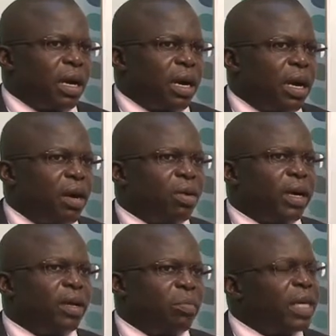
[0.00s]
how
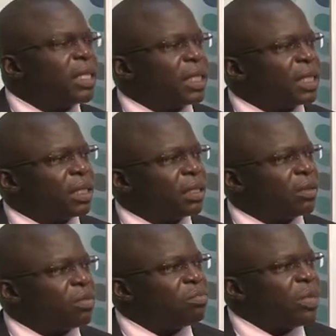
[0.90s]
can parties
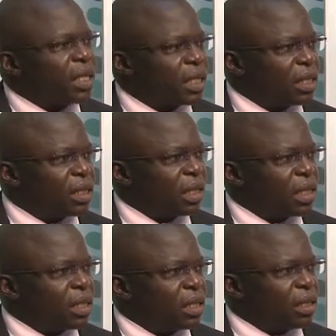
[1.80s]
best
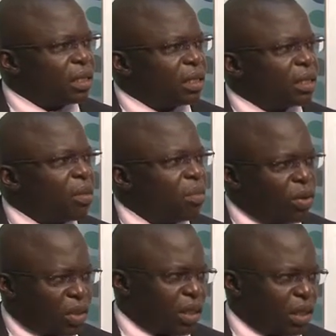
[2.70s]

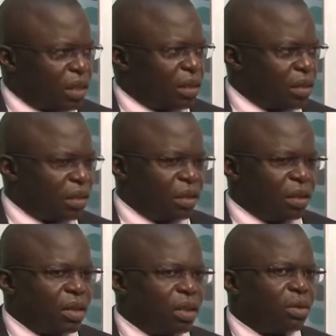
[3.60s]
support,
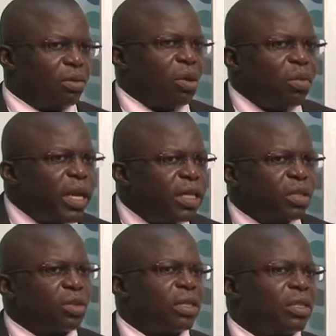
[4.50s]
mobilize
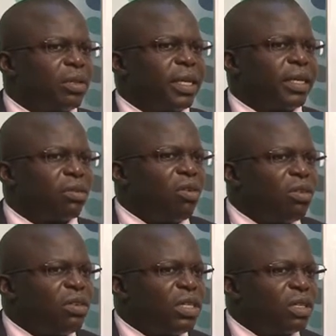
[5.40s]
resources so that
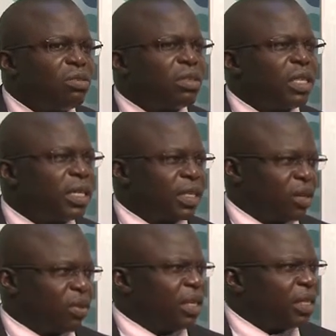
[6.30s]
all these good things
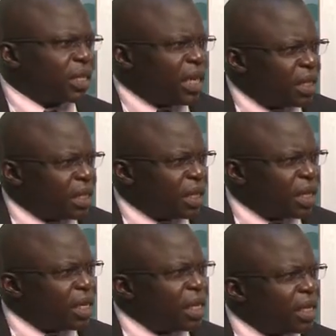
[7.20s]
that we are discussing
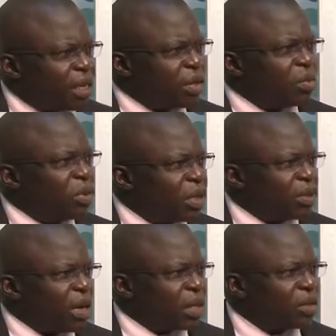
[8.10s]
is actually put
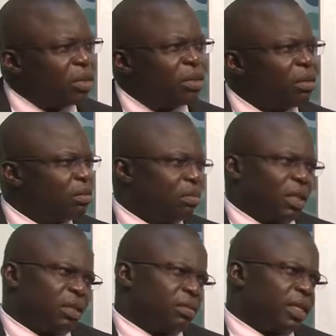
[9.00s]
into action.
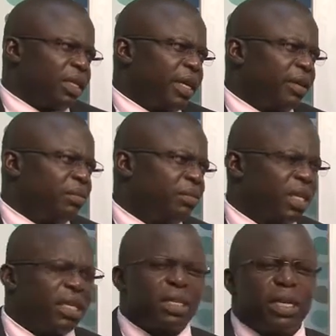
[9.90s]
Most of the time
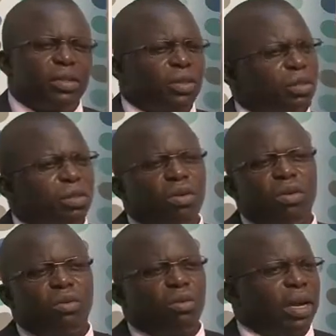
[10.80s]
the discussions go
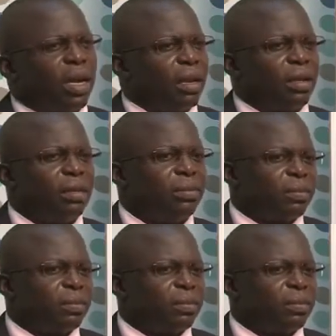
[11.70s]
on well,